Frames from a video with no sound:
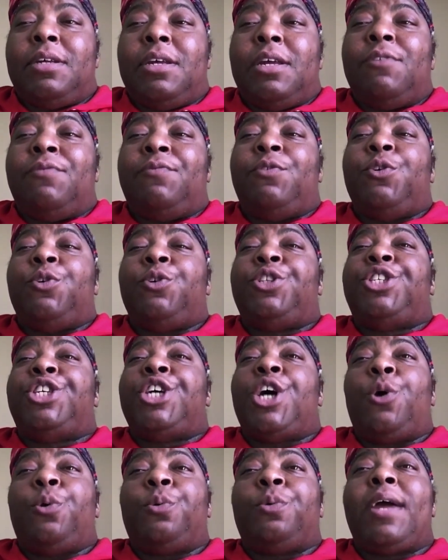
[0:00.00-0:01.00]
If you
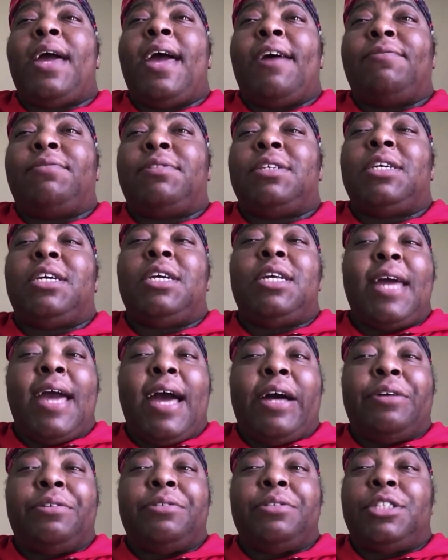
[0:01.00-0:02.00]
don't have to get
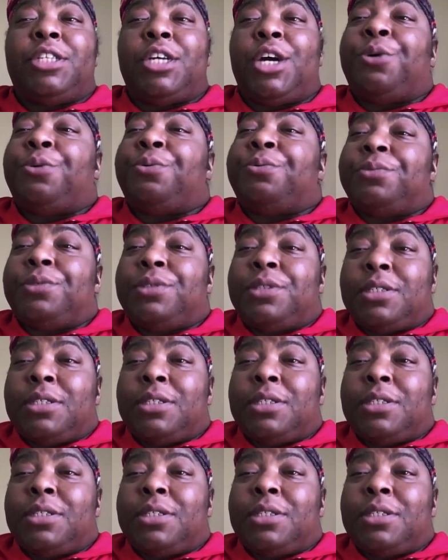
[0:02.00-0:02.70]
out, don't.